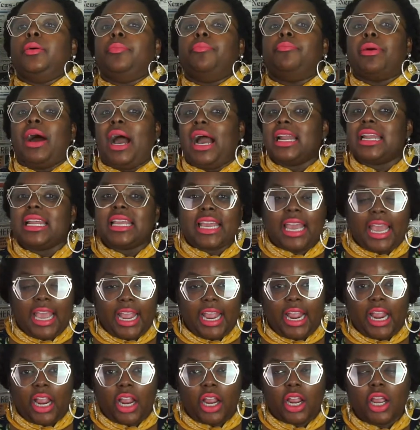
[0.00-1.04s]
body
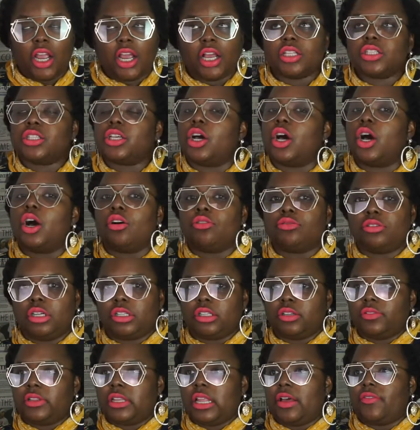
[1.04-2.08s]
care to a whole
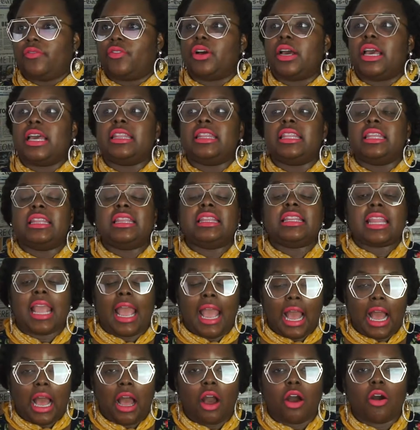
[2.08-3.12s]
nother level. And then
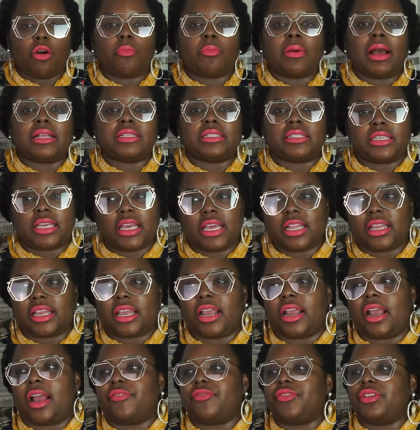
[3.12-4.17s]
now my
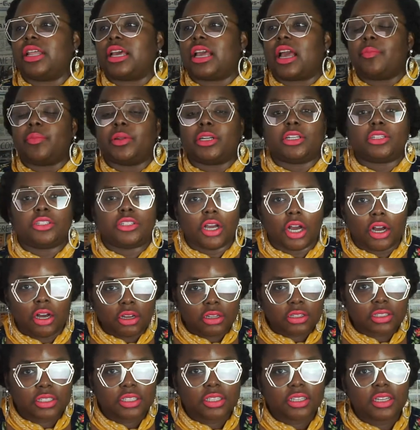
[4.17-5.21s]
skincare, I feel like I'm an
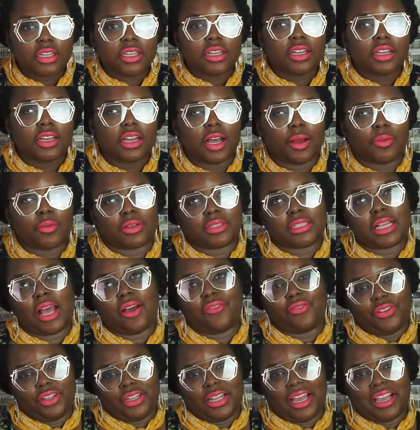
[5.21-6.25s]
adult. I'm gonna say I
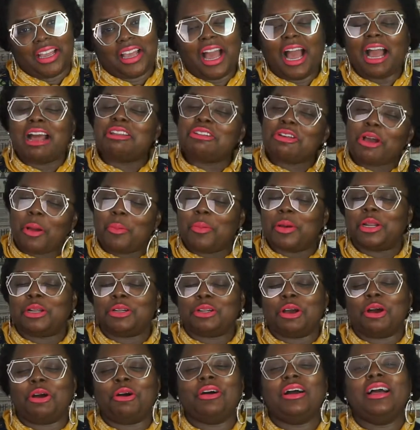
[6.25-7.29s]
feel like I know I'm an
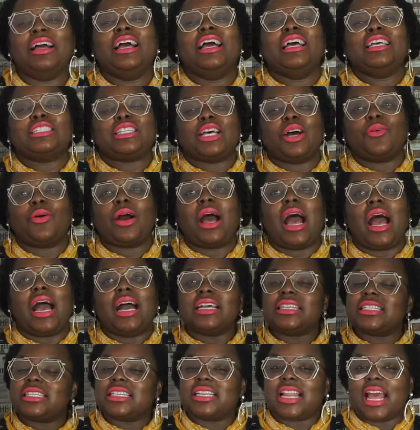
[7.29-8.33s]
adult. So
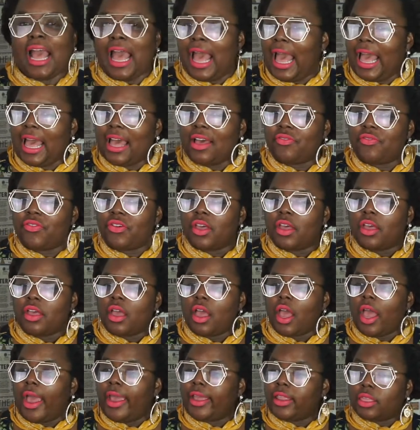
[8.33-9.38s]
I should have
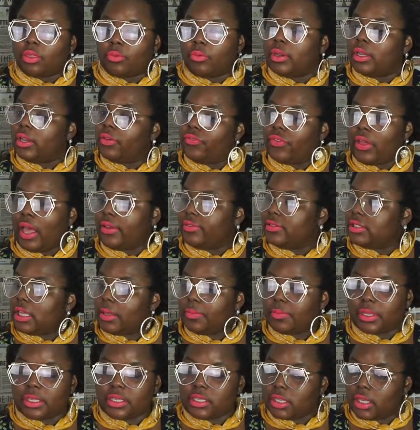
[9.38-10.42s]
a three to five
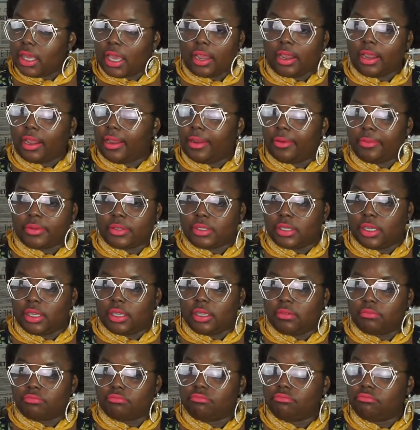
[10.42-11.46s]
step skincare routine.